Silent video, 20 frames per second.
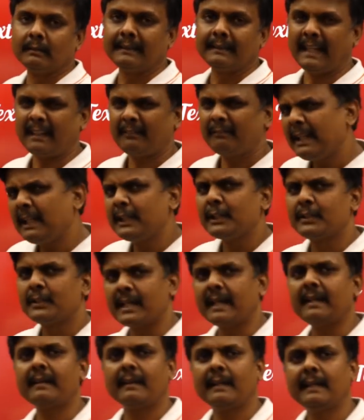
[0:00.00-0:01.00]
that we
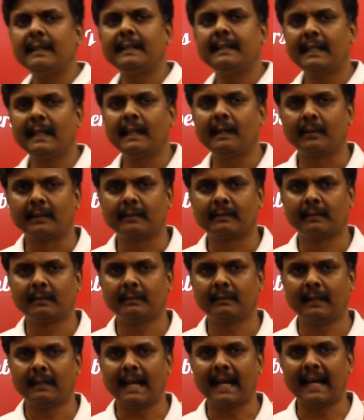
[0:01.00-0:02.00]
generally deal with
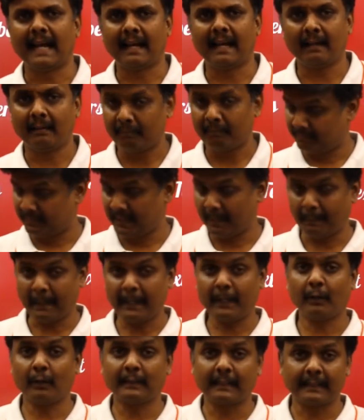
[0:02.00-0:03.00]
uh,
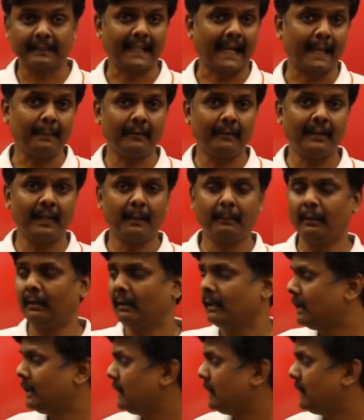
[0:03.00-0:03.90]
depending on the time available